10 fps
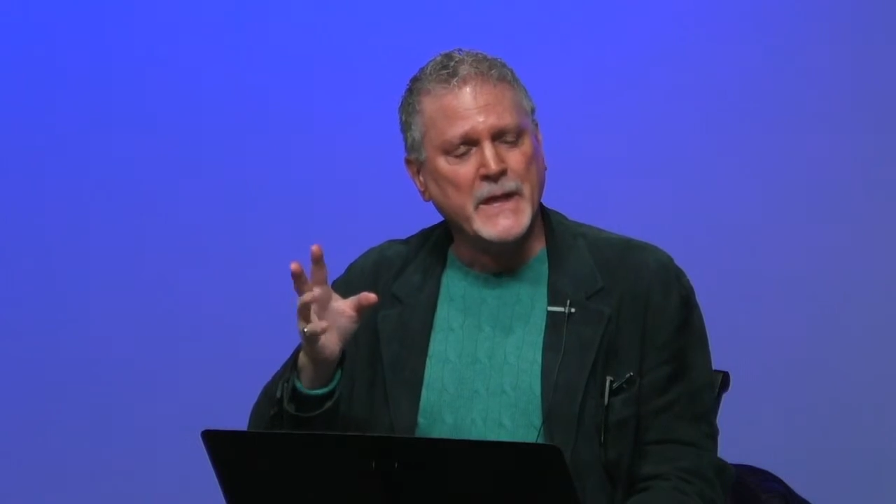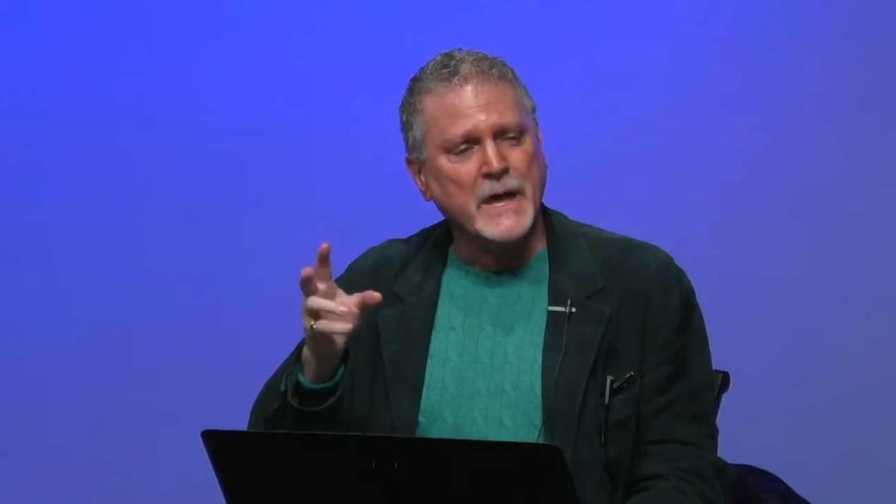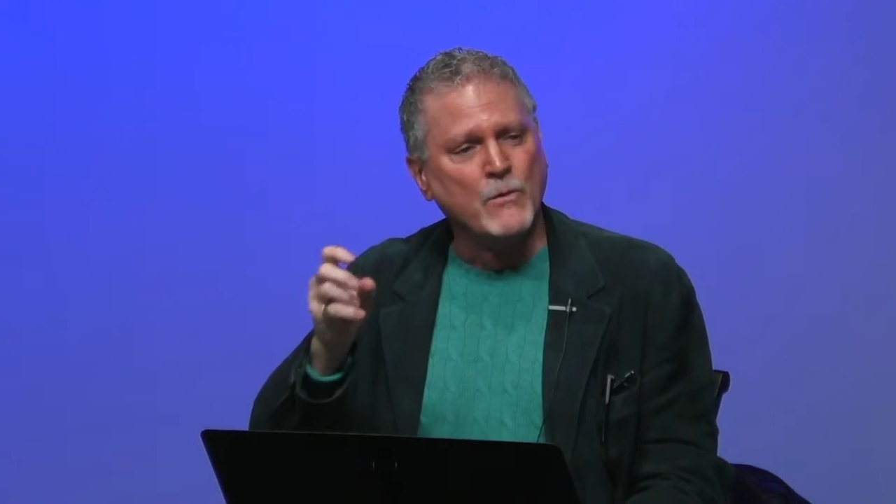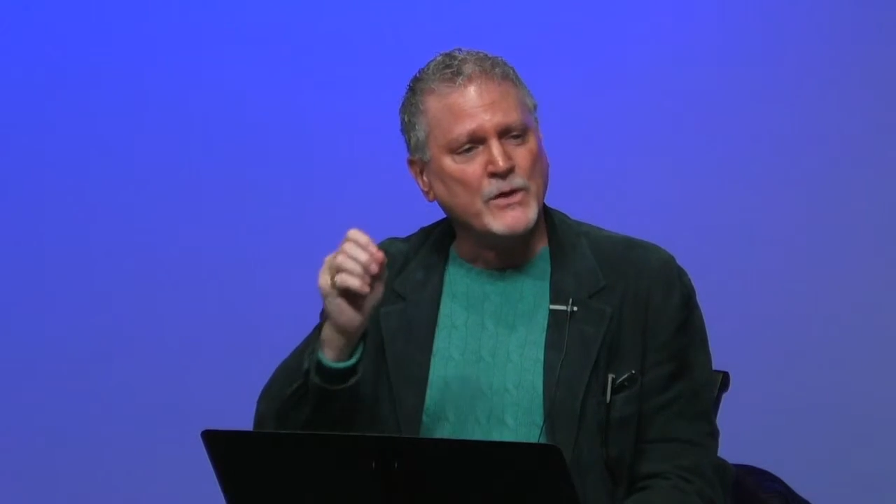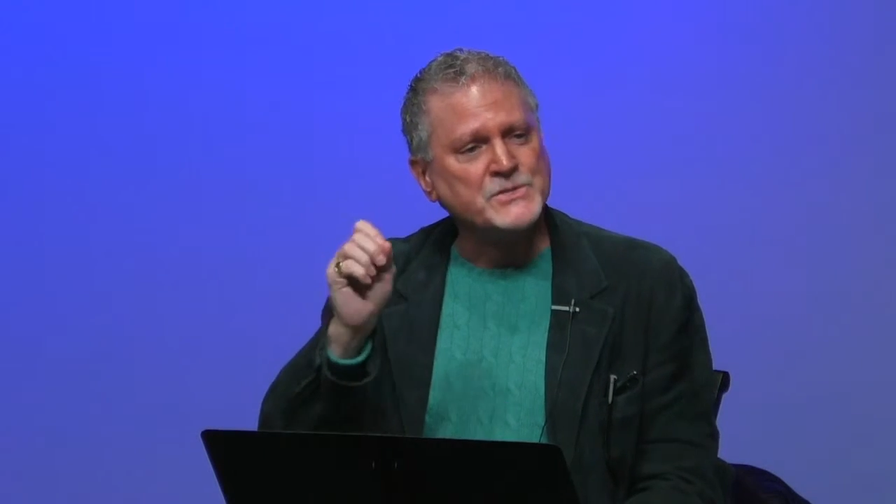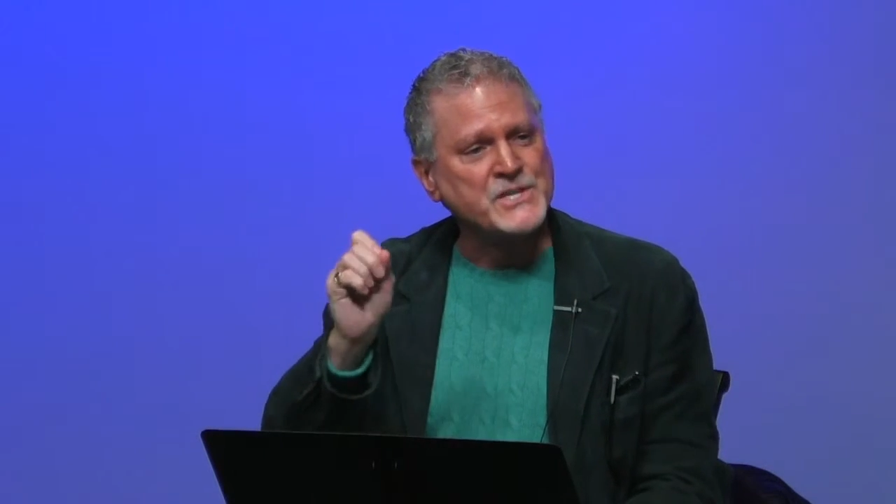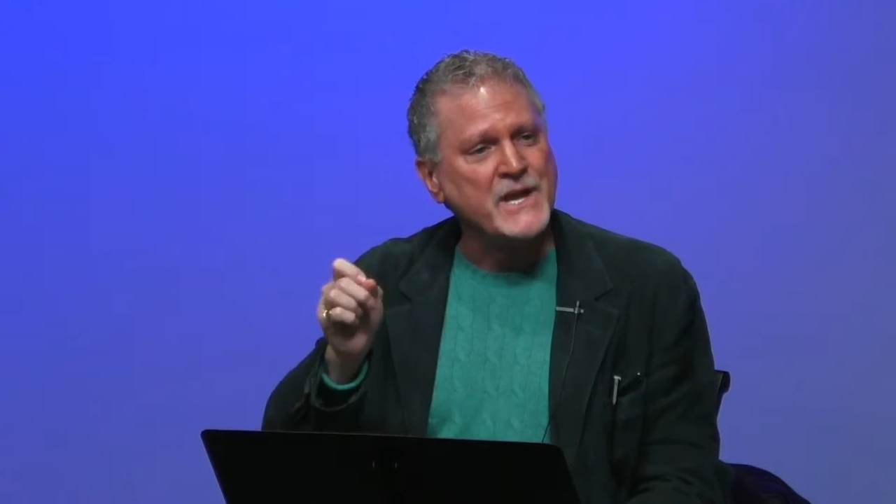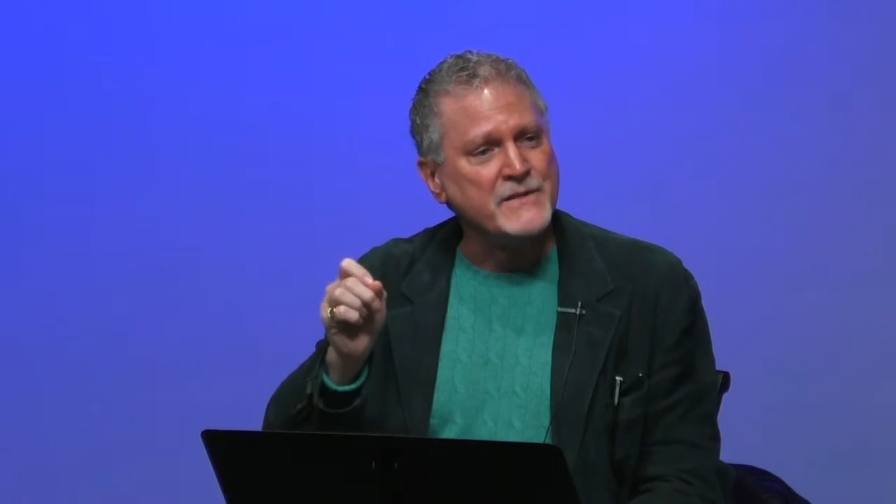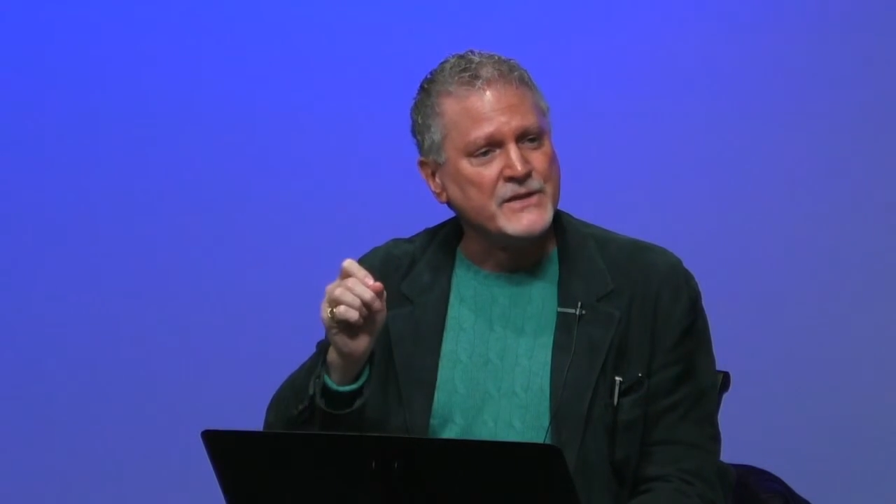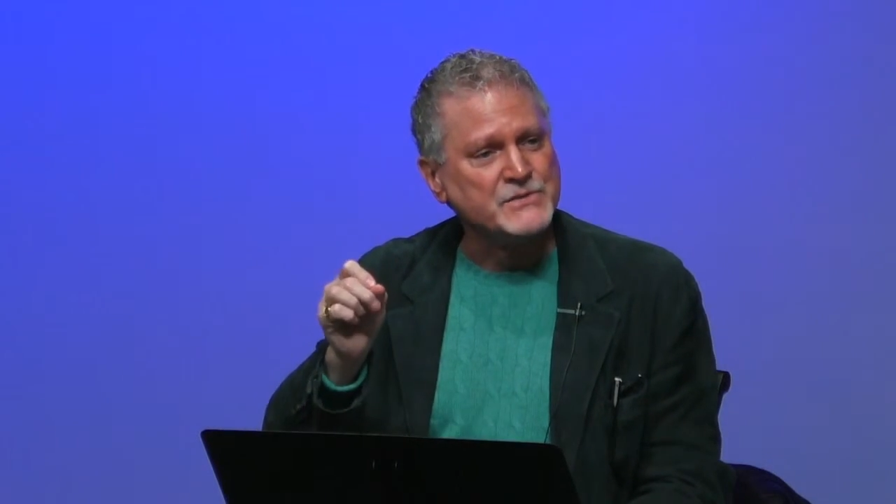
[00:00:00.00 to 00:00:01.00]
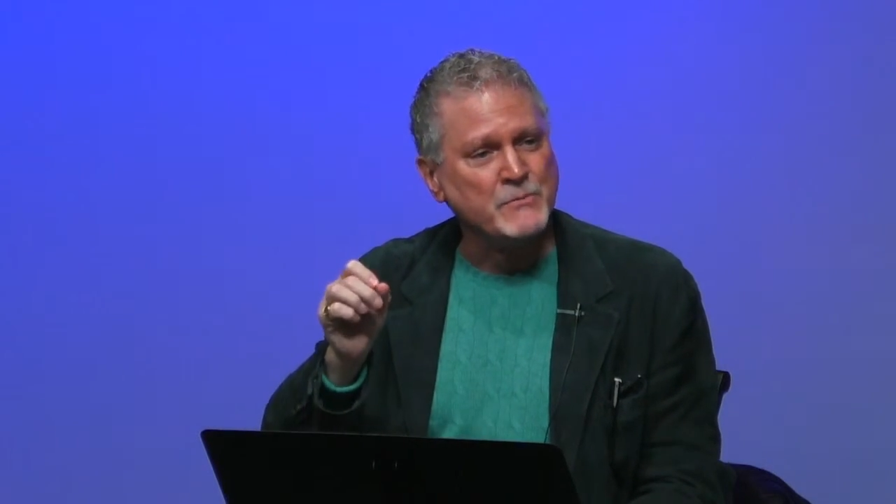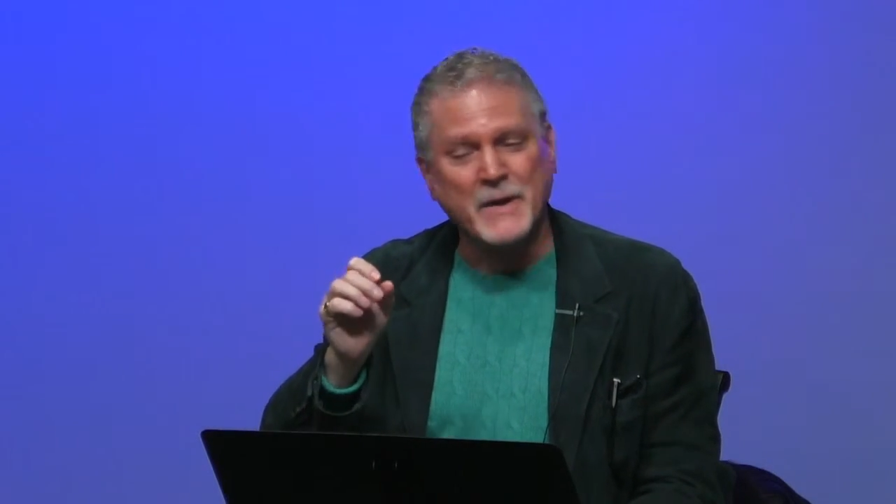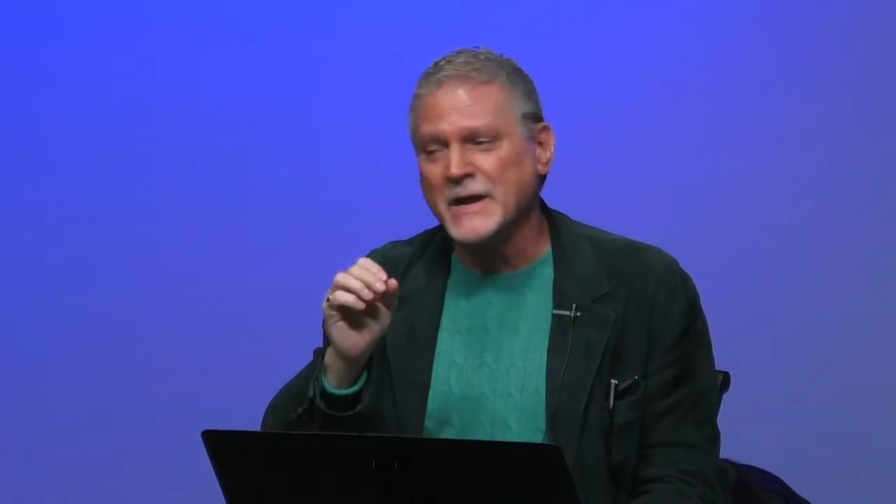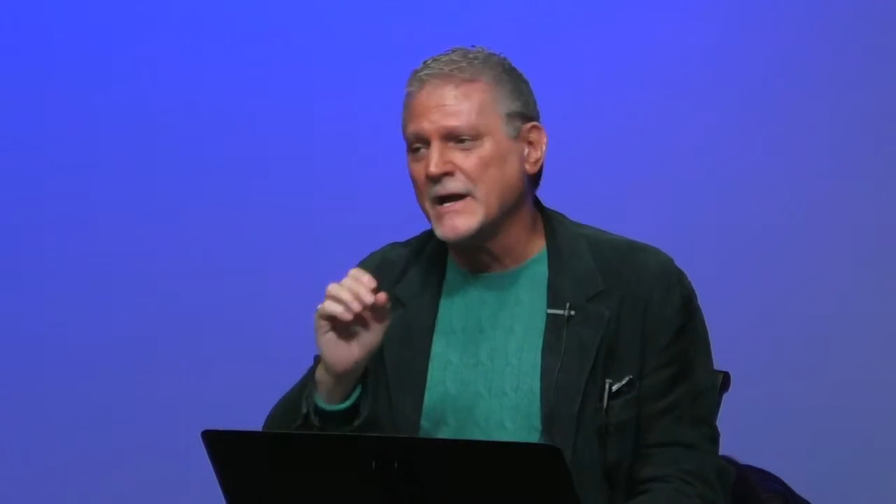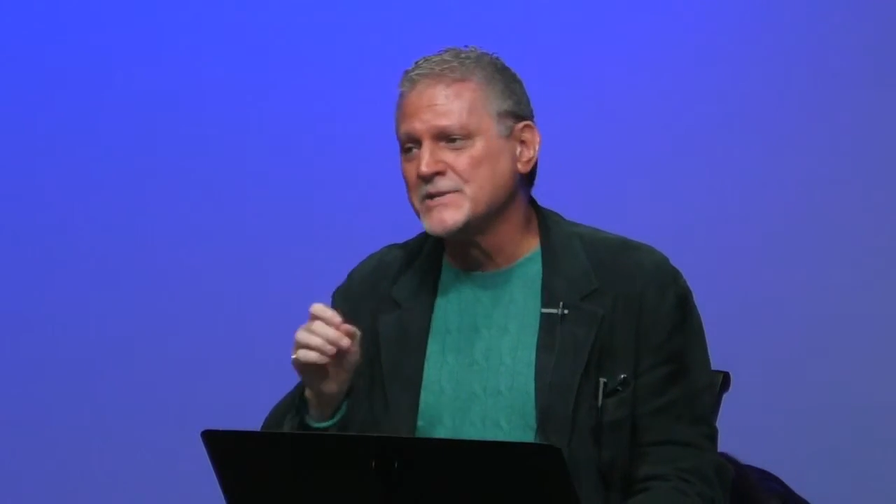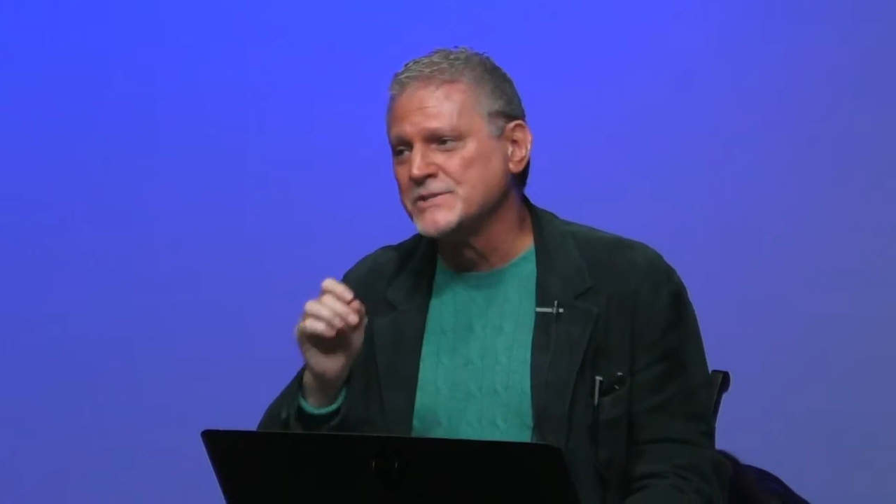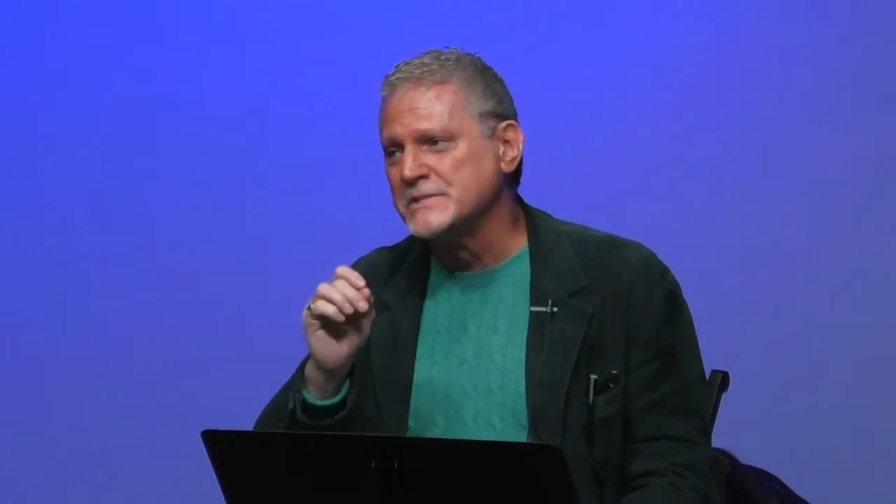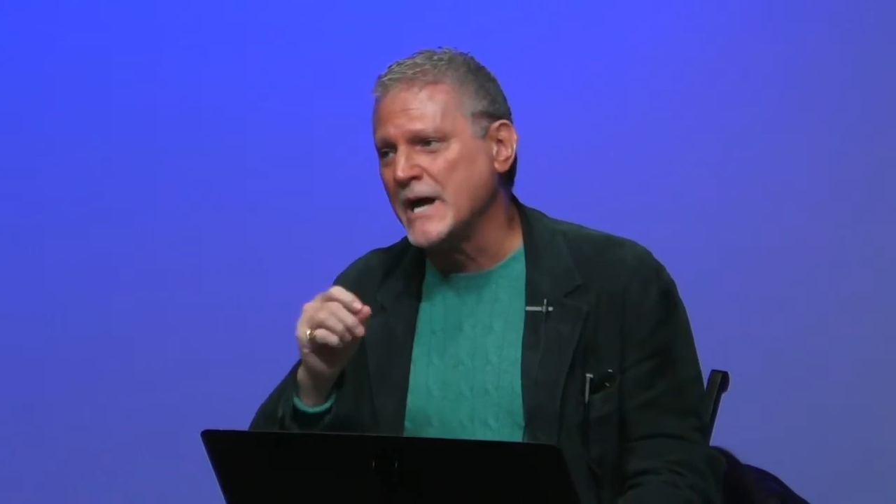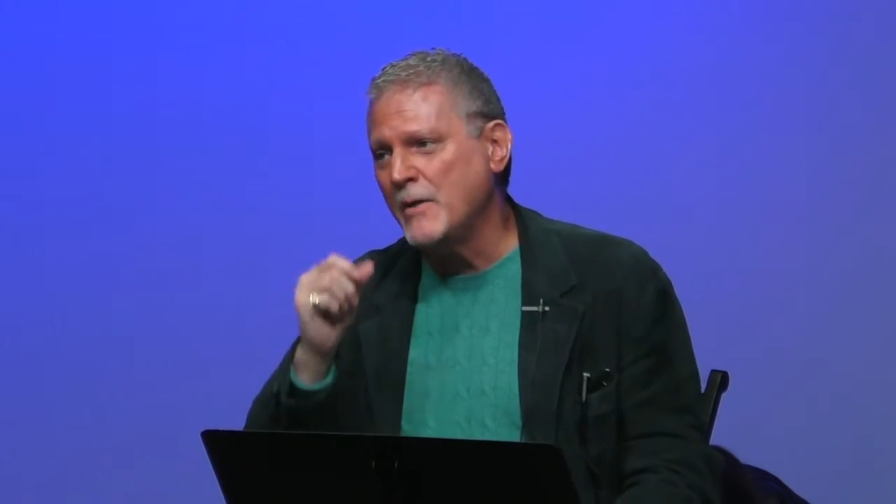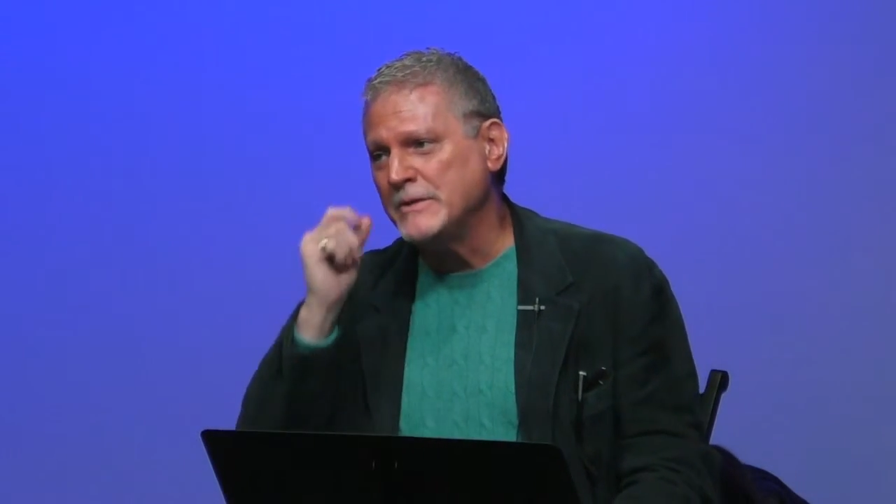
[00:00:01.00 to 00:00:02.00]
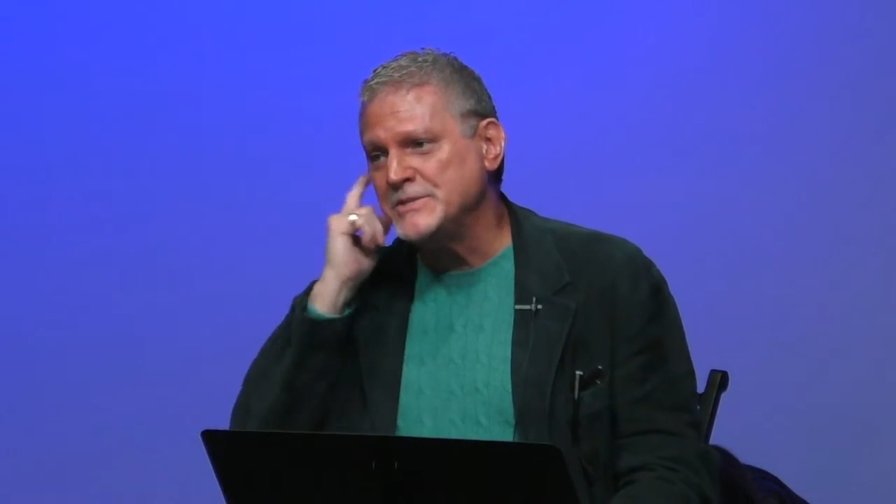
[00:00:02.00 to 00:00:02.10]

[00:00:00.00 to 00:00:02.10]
And I want to say this when my cousin Tommy